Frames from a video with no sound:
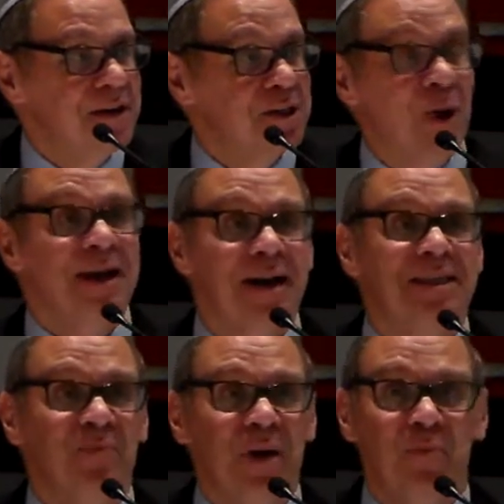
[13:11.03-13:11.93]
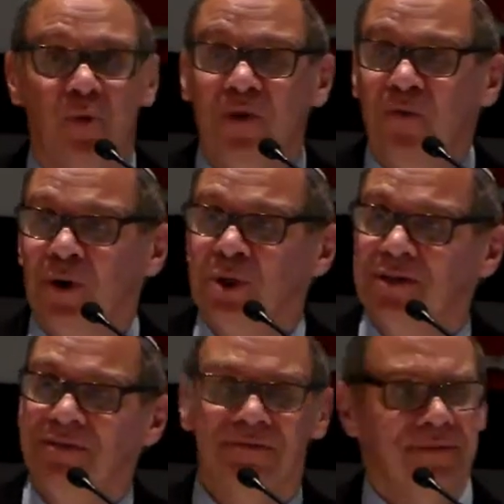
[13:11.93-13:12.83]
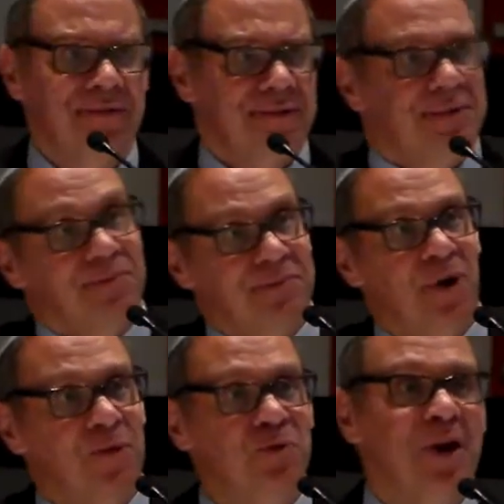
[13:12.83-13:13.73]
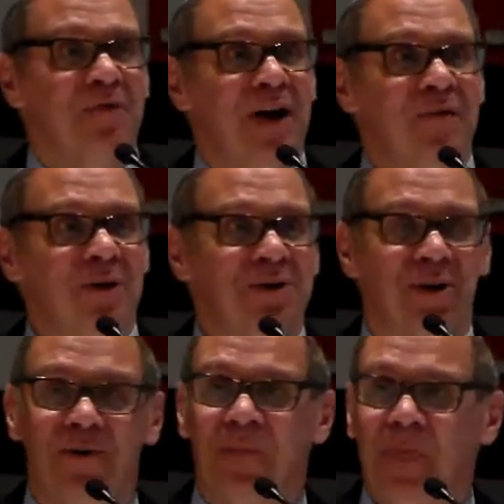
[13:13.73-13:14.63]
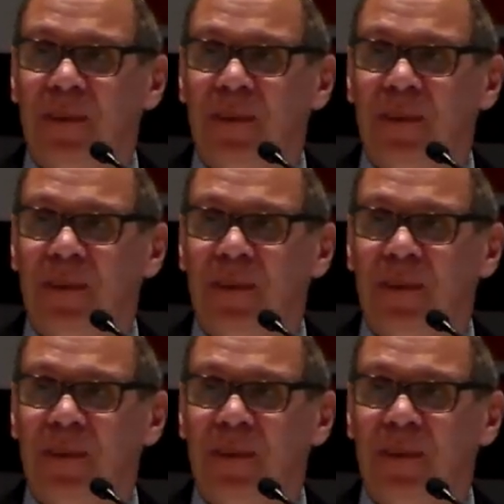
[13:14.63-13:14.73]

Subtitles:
So I got to meet Marie Fortune over 25 years ago,